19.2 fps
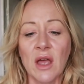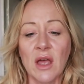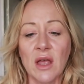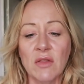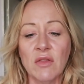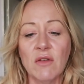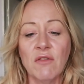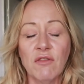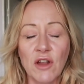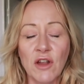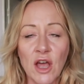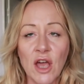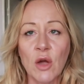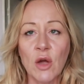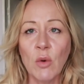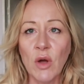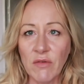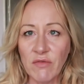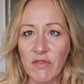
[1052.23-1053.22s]
the
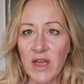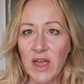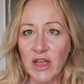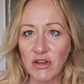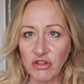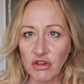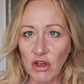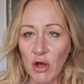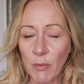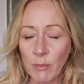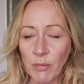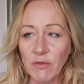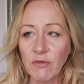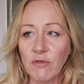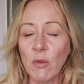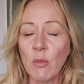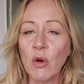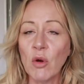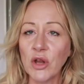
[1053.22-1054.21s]
flow of their shop
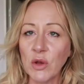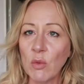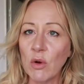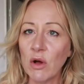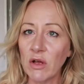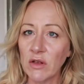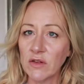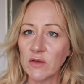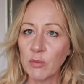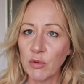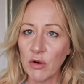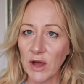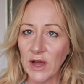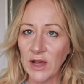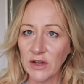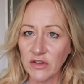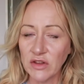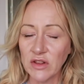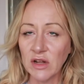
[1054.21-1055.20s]
from what it was
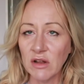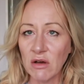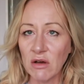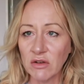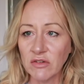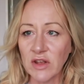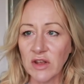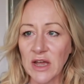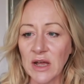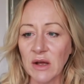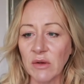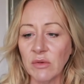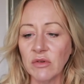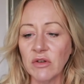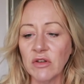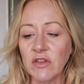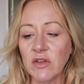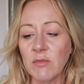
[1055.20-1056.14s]
prior to the lockdown,